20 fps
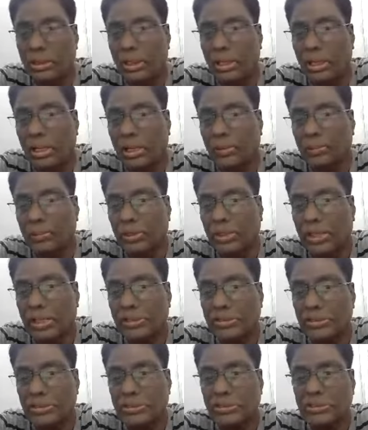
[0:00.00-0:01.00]
amino
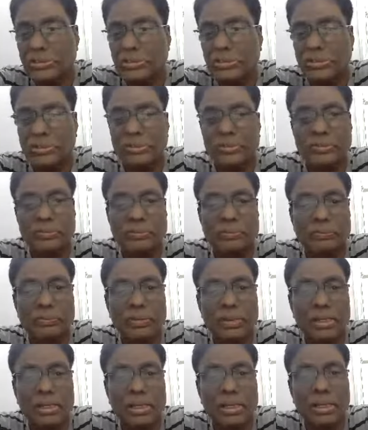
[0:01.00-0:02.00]
acids
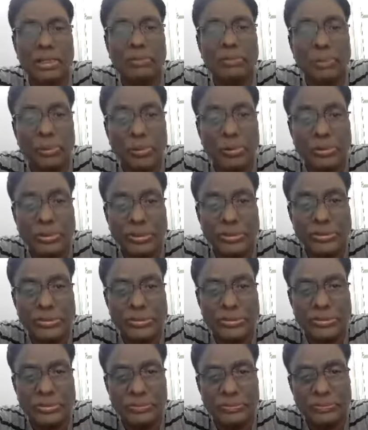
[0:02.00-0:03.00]
and
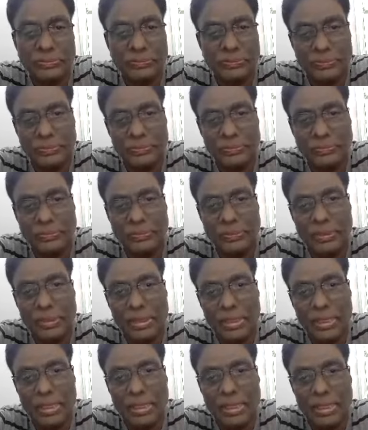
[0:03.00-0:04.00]
proteins.
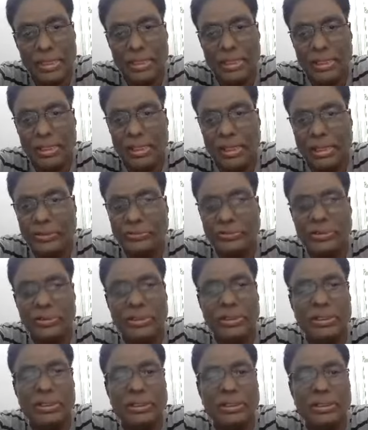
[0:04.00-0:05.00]

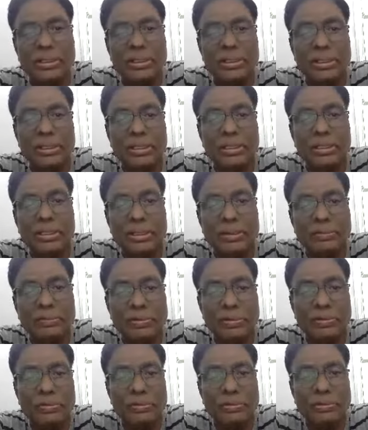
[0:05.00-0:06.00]
Actually, the
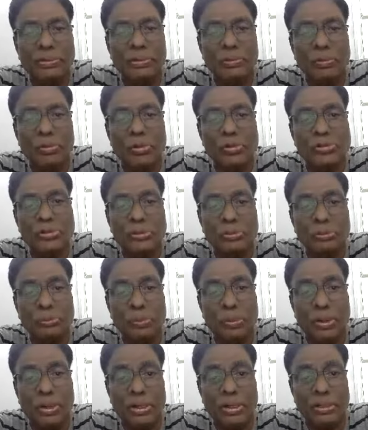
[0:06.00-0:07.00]
most
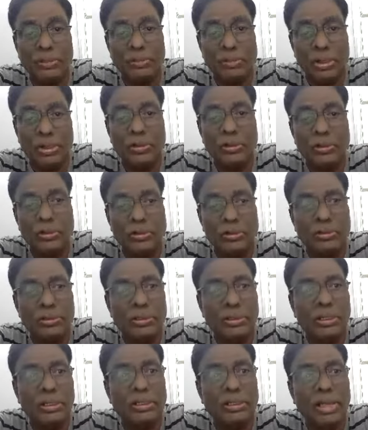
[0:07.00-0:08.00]
important molecule
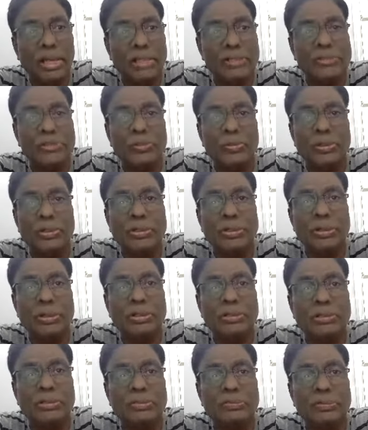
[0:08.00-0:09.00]
that has to be
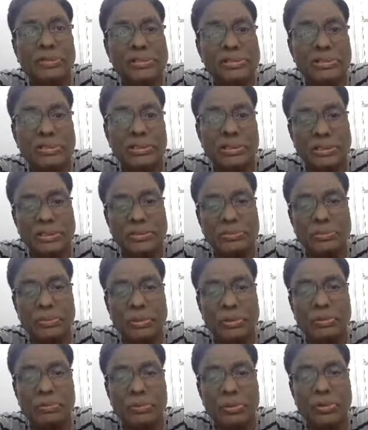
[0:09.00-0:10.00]
talked first is
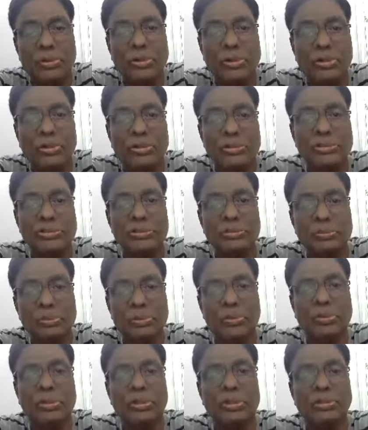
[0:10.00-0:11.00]
proteins.
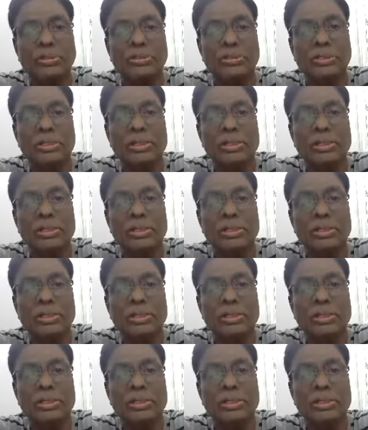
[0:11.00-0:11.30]
Protein